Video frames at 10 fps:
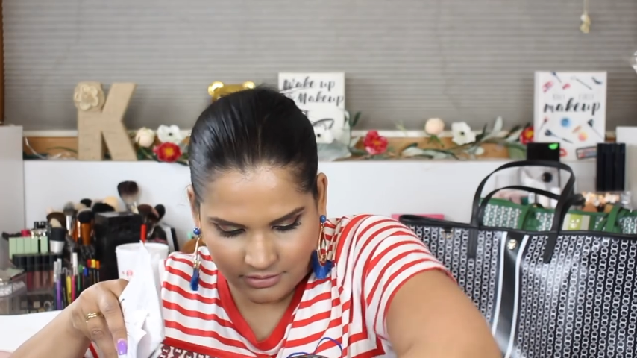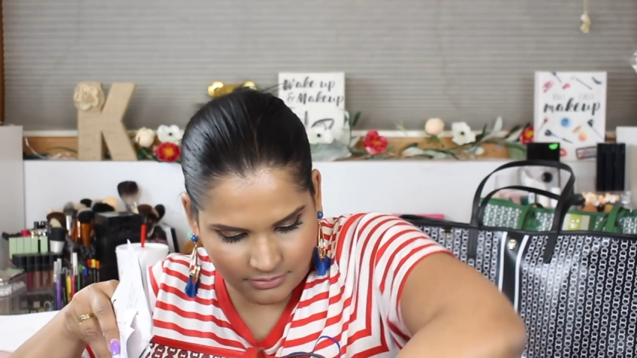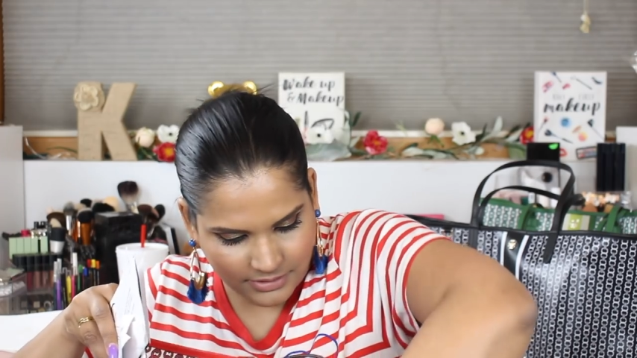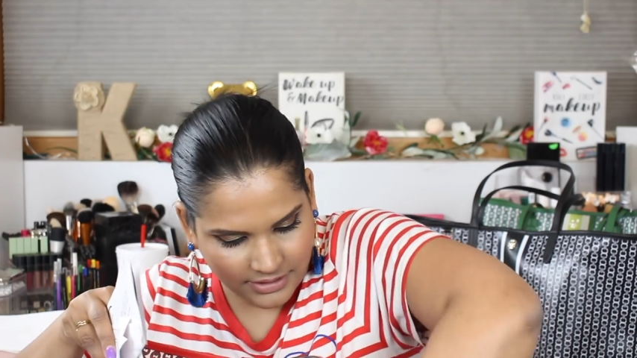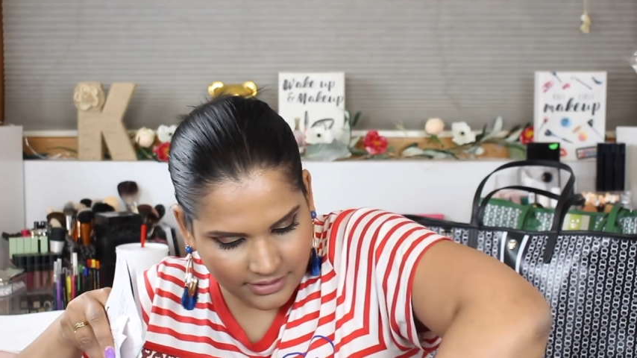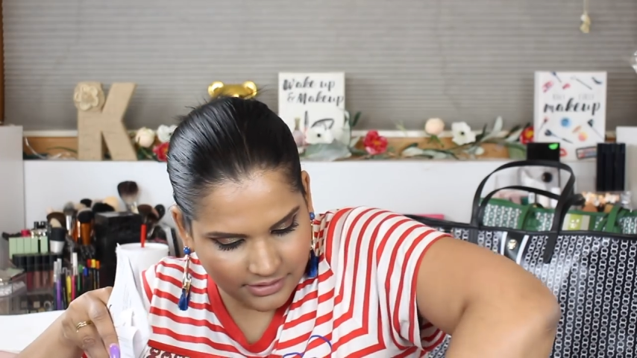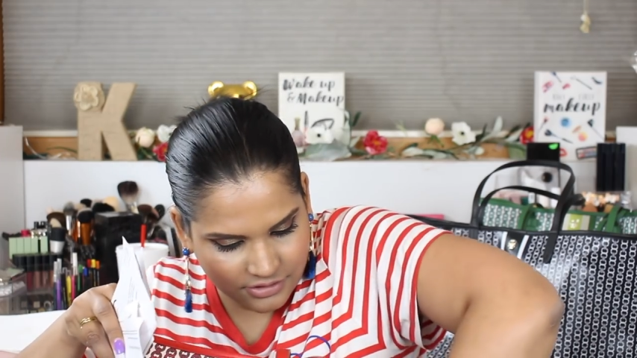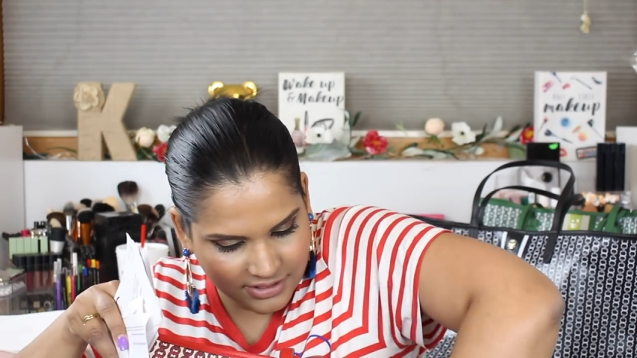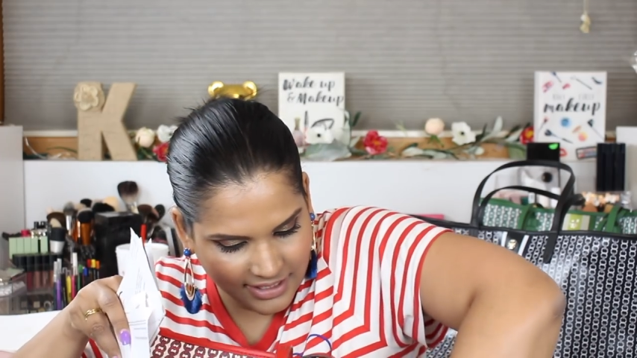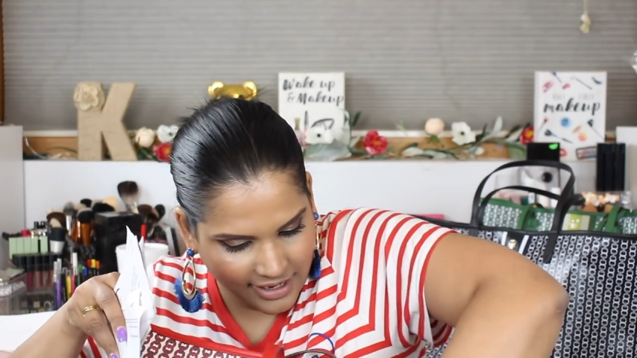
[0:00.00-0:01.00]
Oh my god,
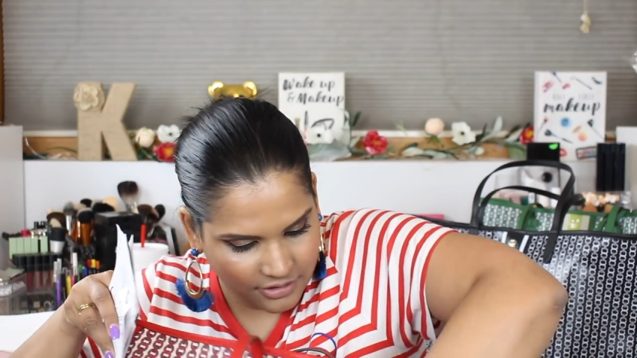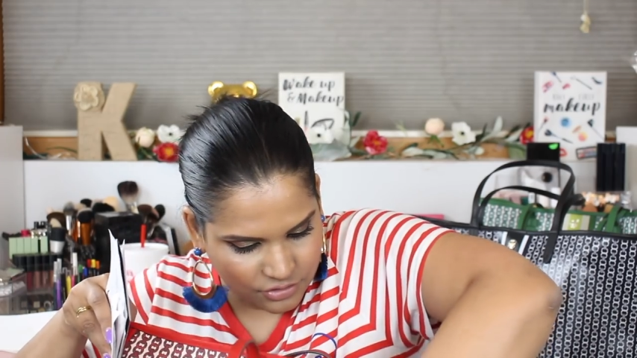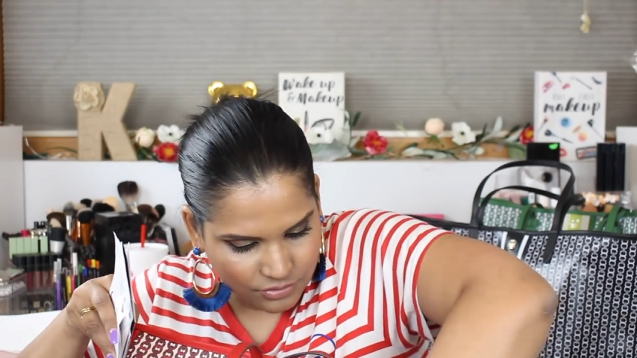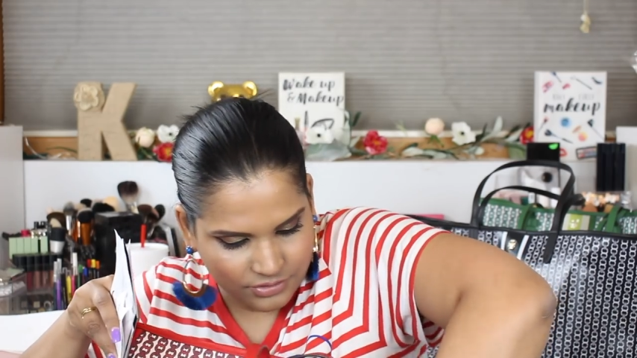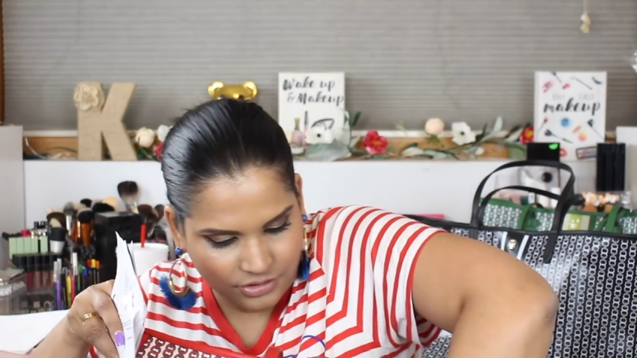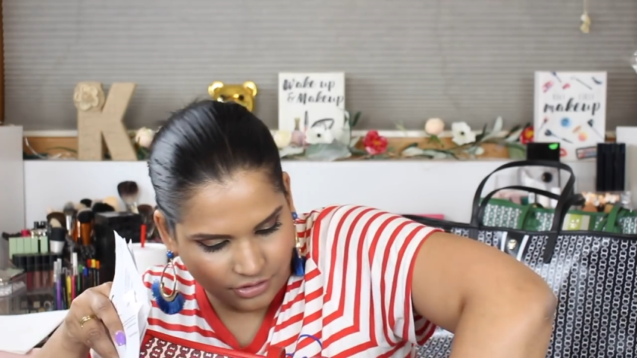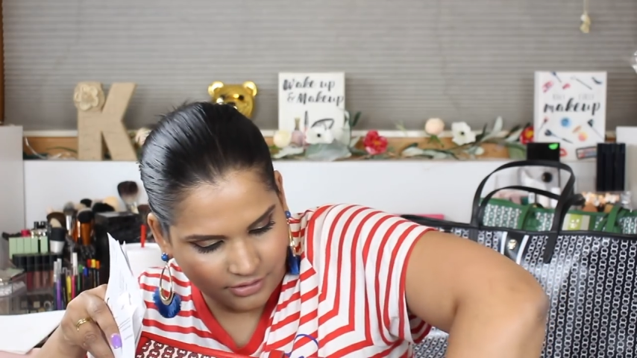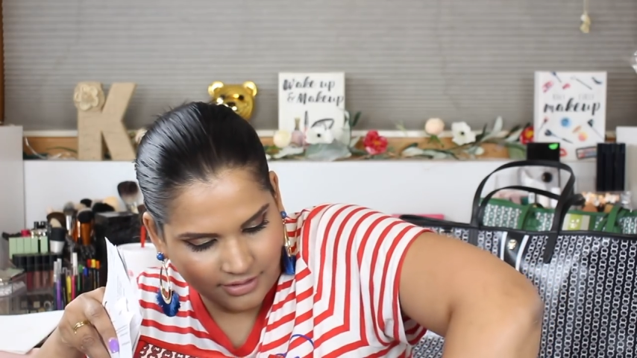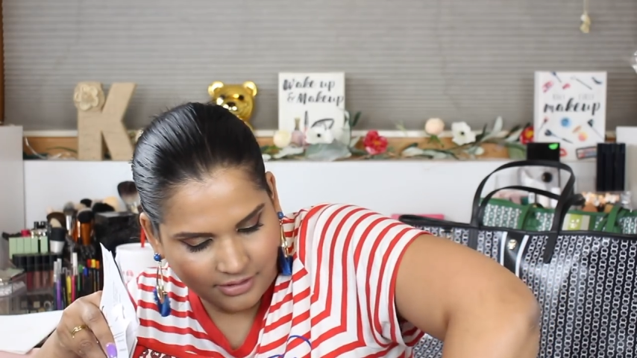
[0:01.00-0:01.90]
there's like actual dirt